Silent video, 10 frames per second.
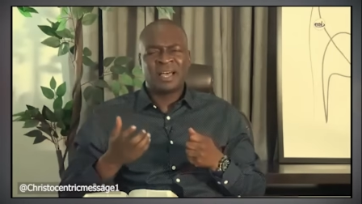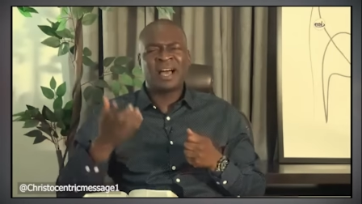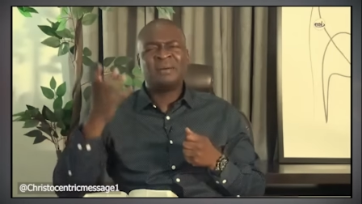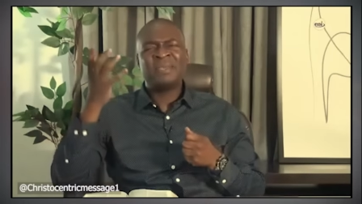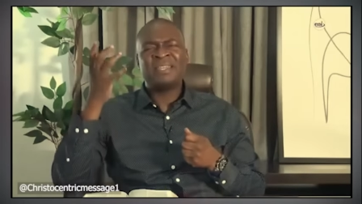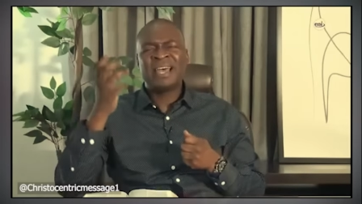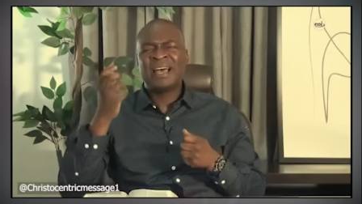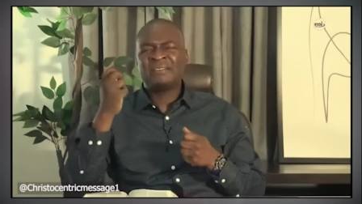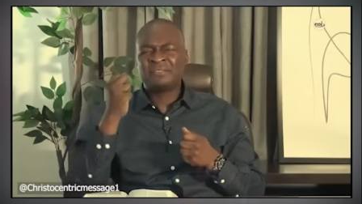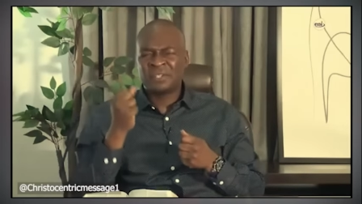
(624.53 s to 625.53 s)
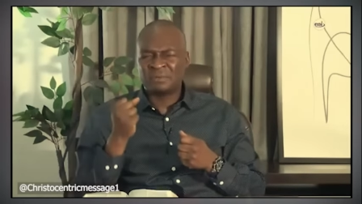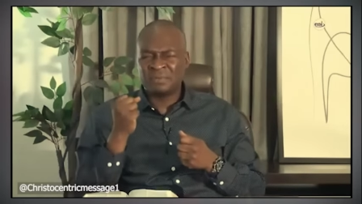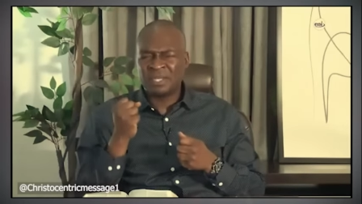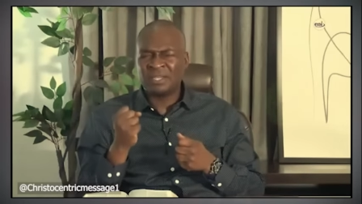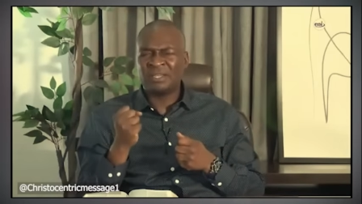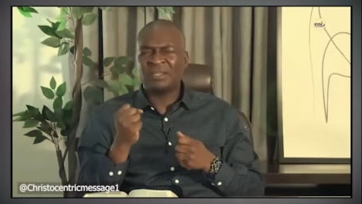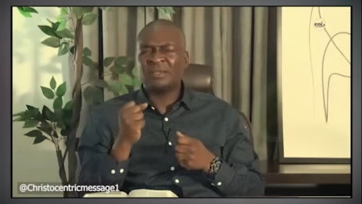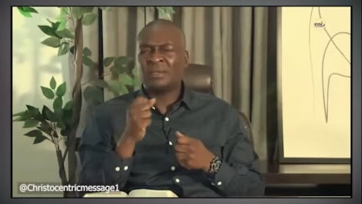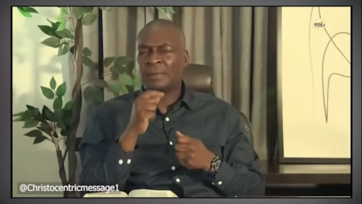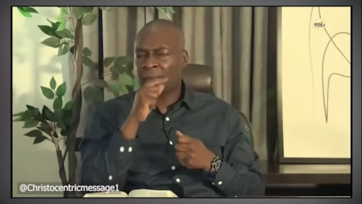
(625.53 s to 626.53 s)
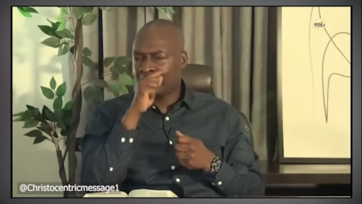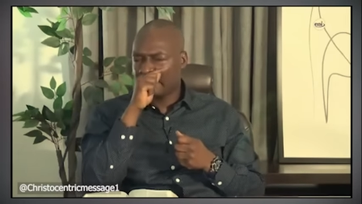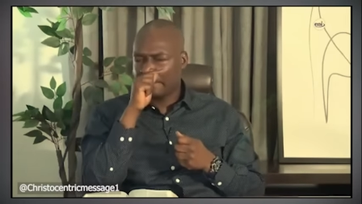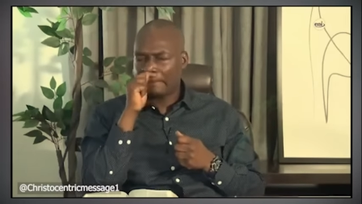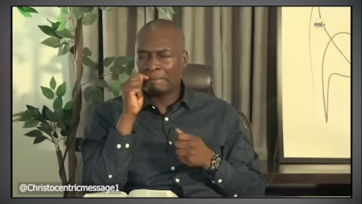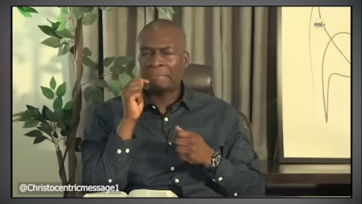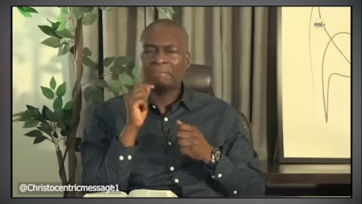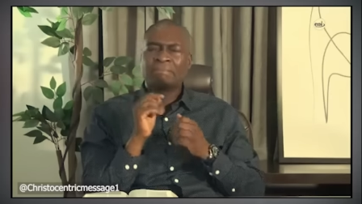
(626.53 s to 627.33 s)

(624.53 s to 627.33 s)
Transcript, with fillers: coming after me. Mm.